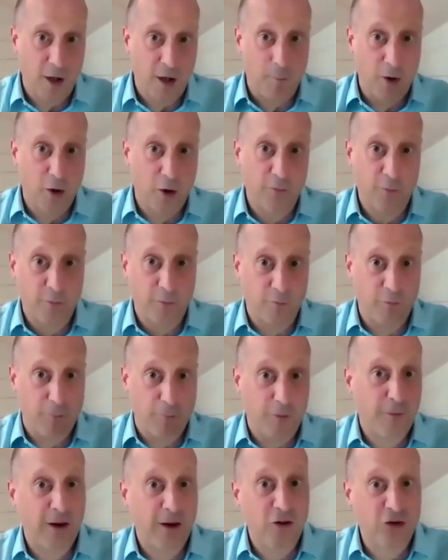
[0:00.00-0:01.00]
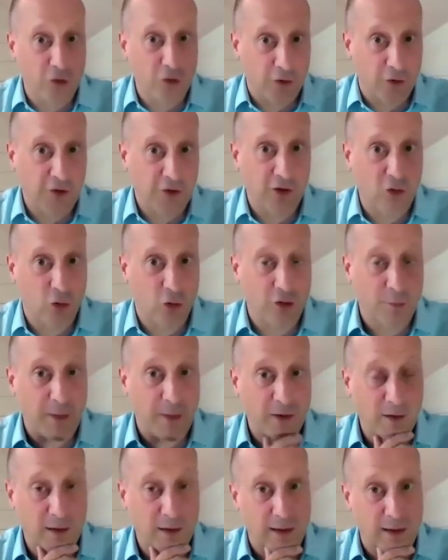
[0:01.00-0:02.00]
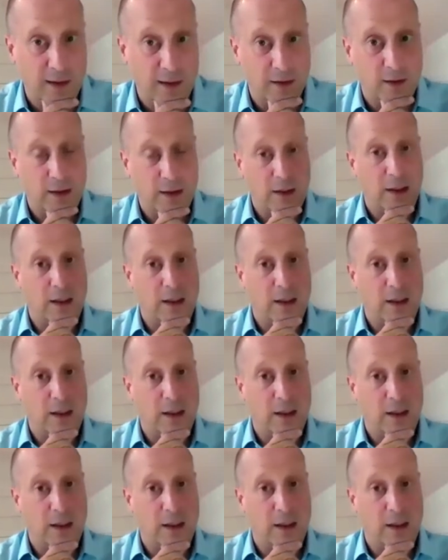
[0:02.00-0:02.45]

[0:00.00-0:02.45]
both the professionals I talked about earlier,